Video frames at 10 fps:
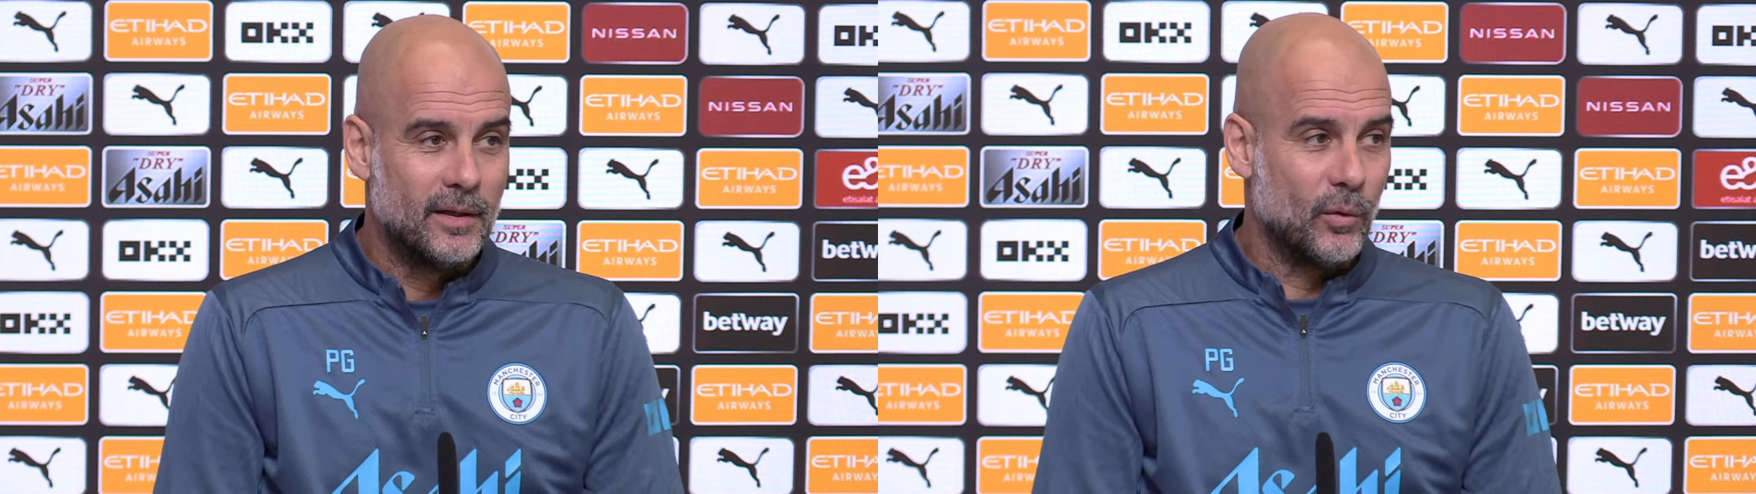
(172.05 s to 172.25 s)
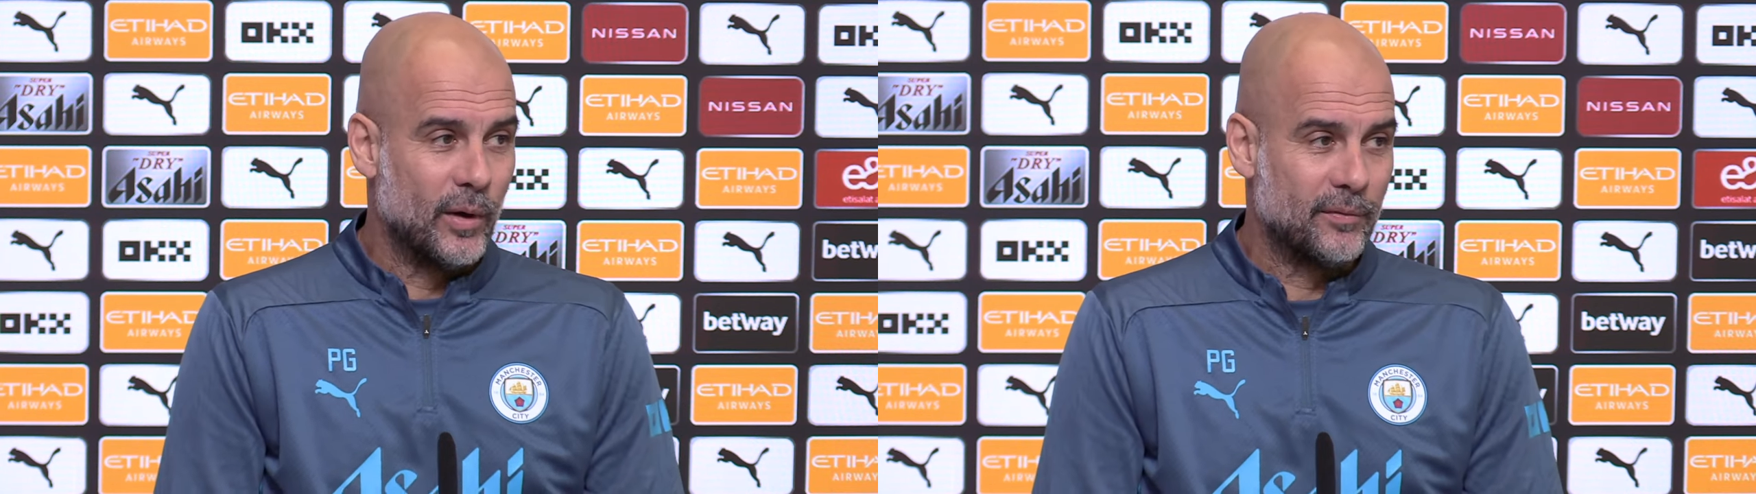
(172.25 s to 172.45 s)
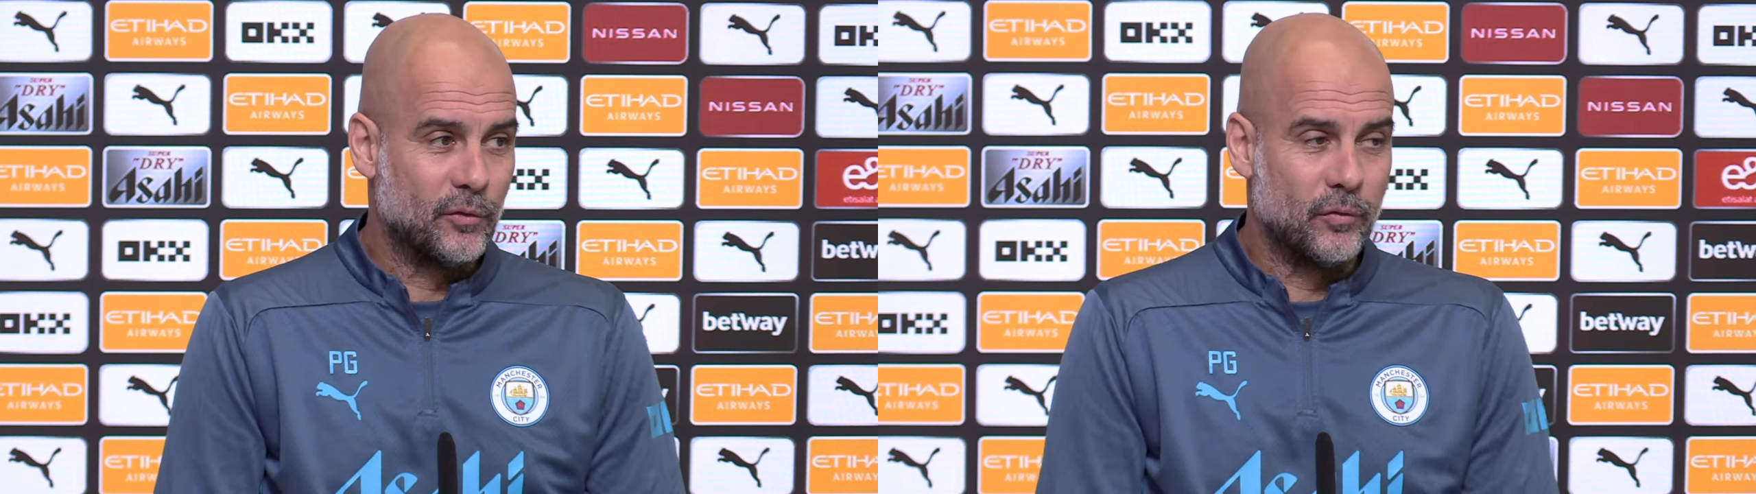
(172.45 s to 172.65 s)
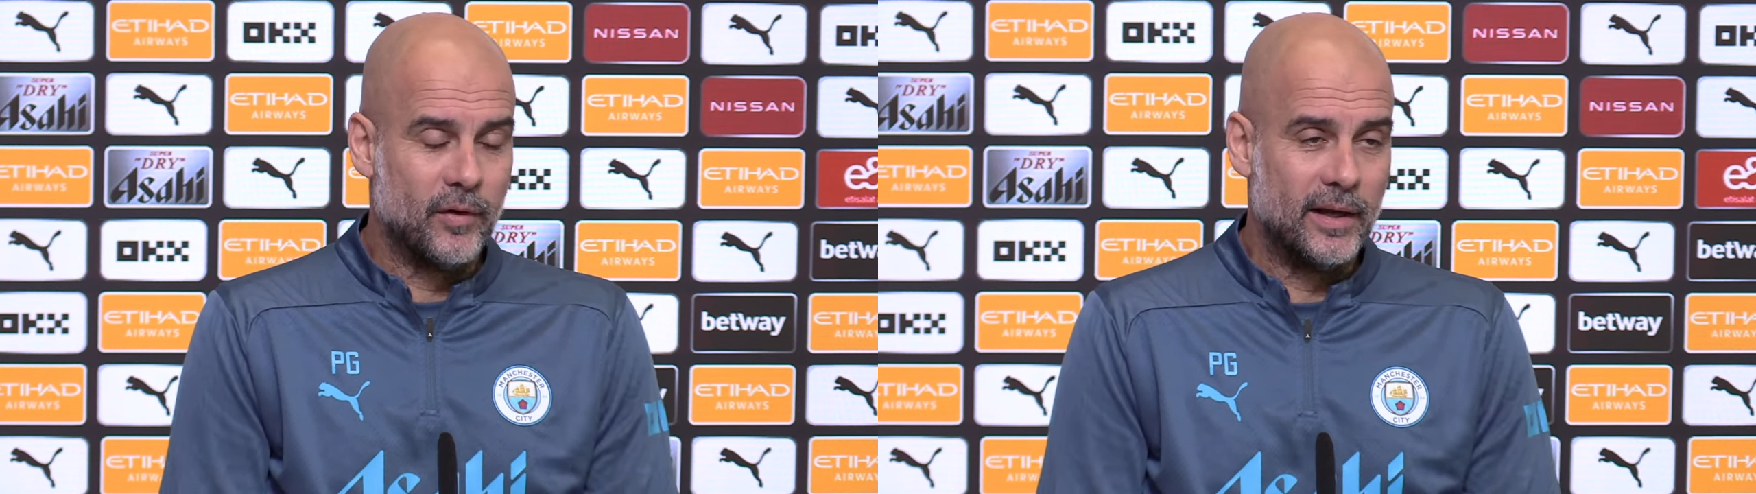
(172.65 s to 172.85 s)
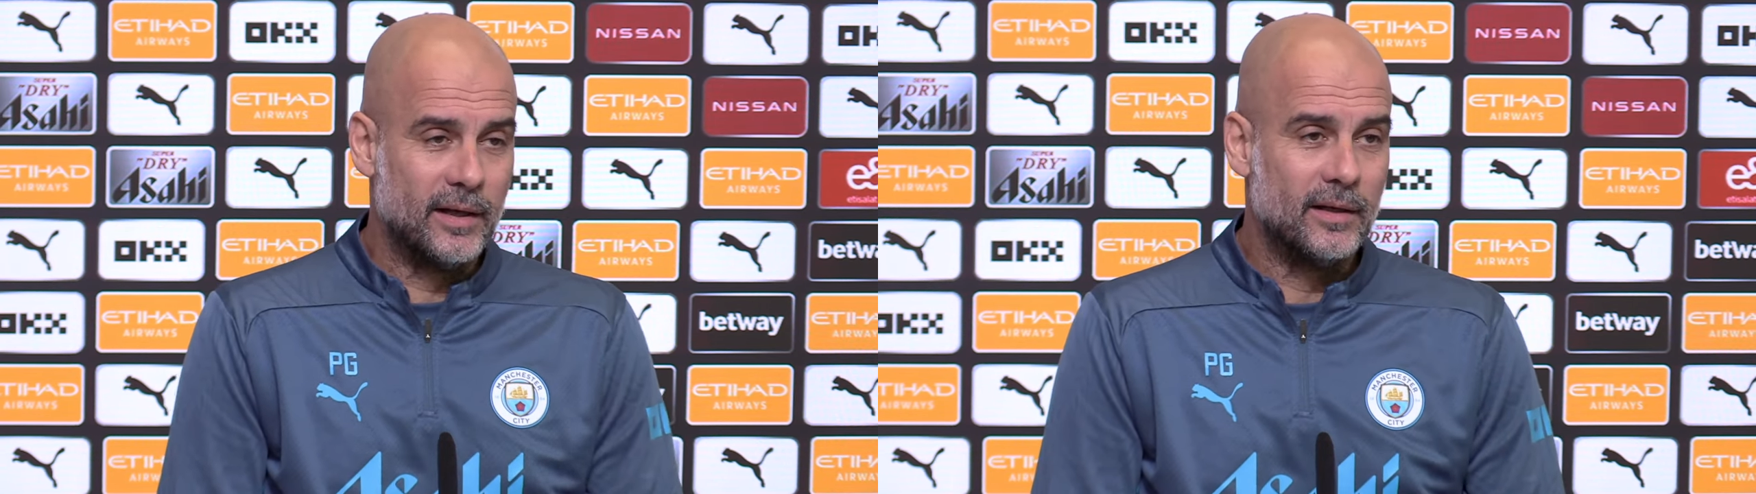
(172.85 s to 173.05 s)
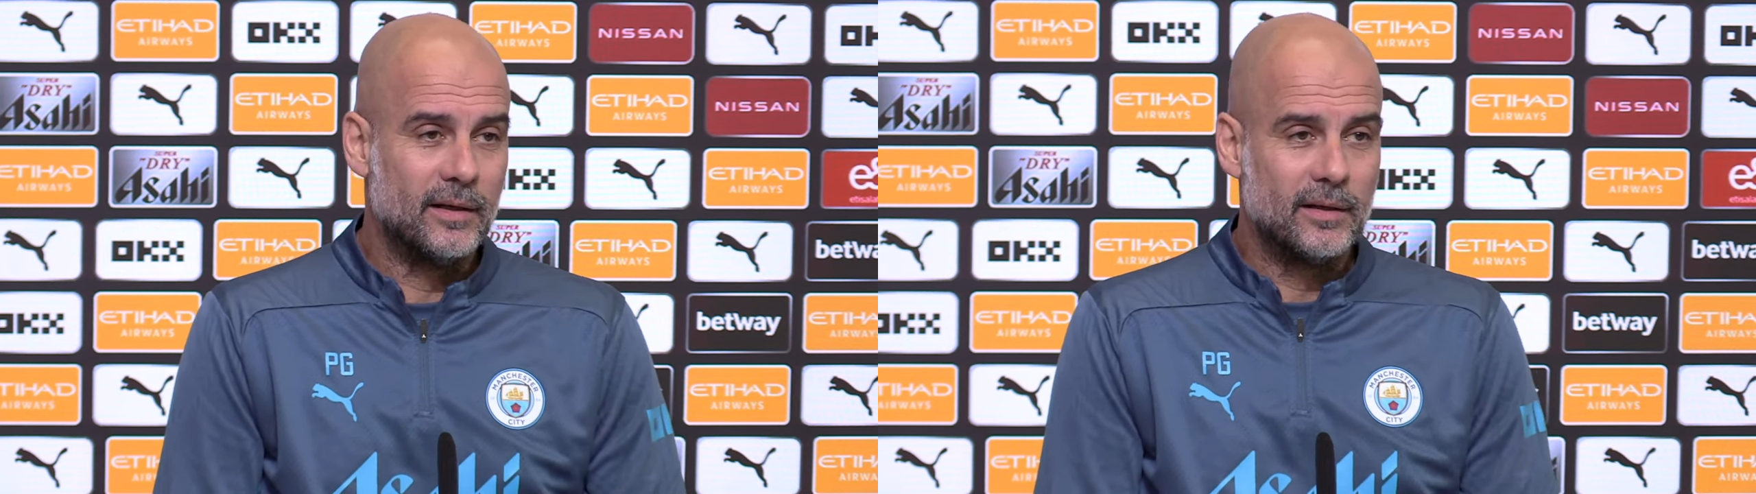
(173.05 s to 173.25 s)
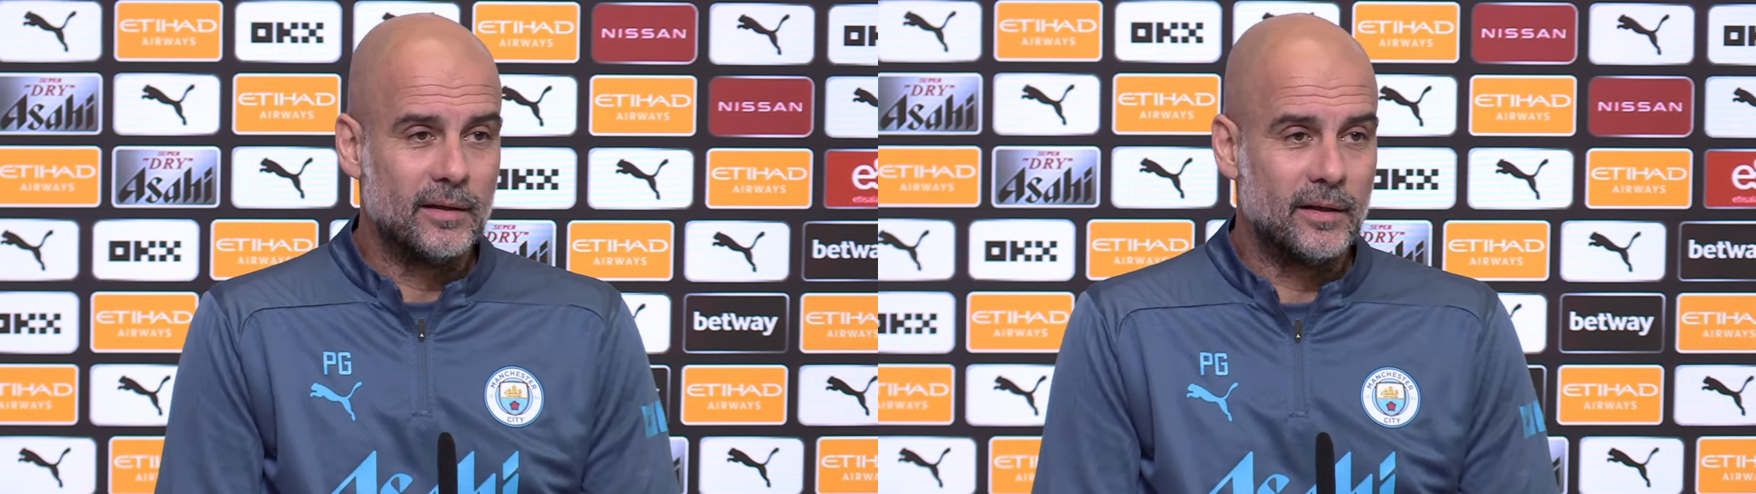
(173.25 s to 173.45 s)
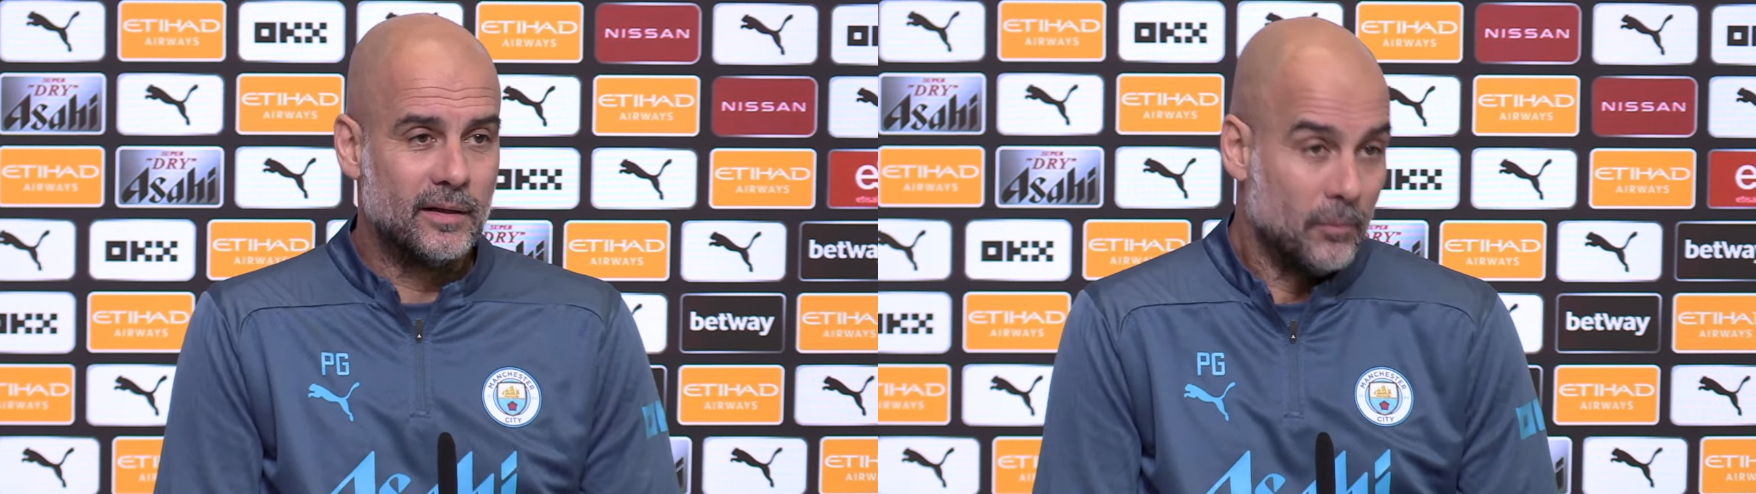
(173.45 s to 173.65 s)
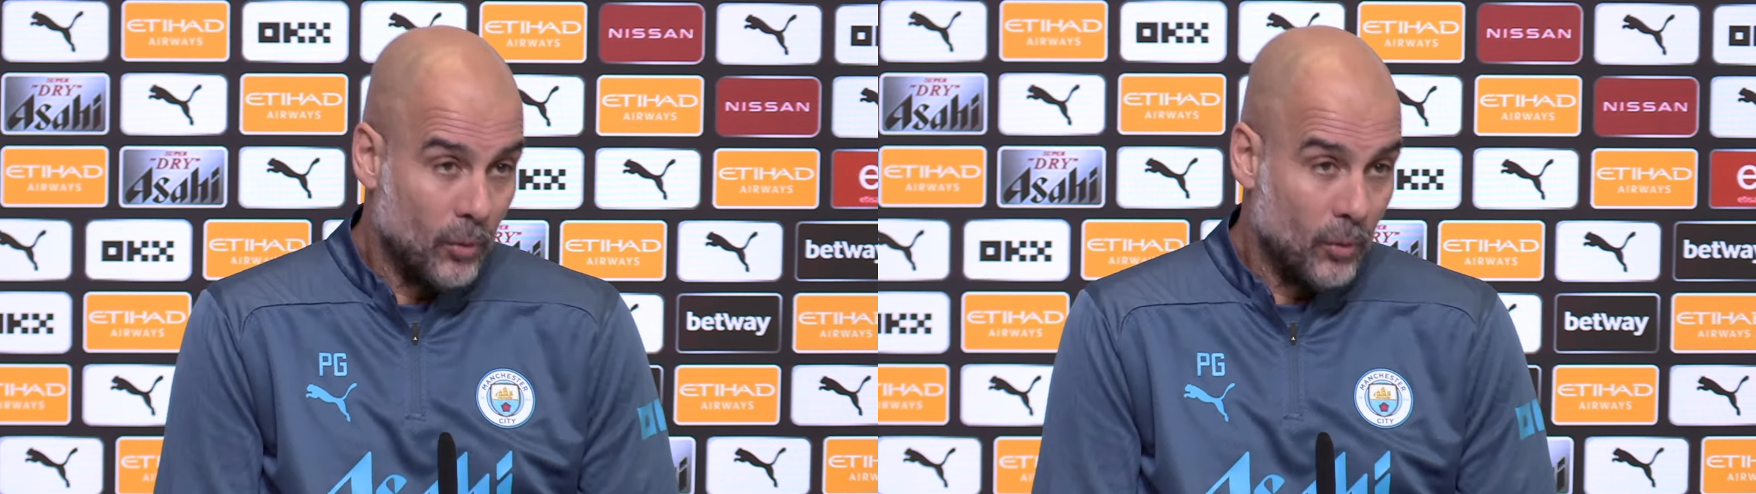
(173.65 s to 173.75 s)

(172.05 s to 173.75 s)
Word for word: we have to find in the